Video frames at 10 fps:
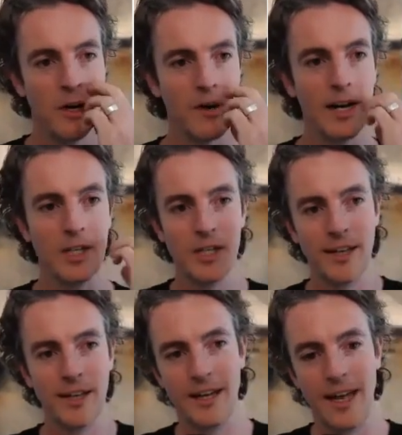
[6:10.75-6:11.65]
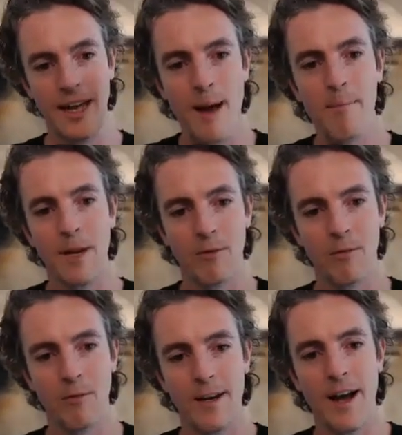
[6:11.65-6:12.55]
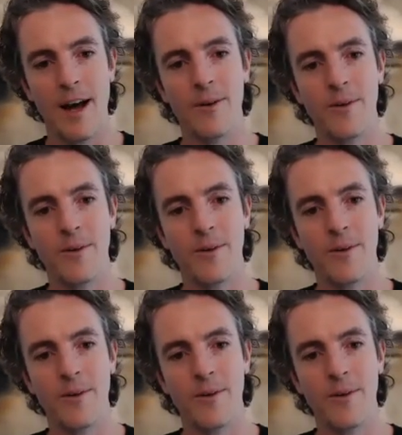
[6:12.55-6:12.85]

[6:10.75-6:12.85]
are actually like happening right now.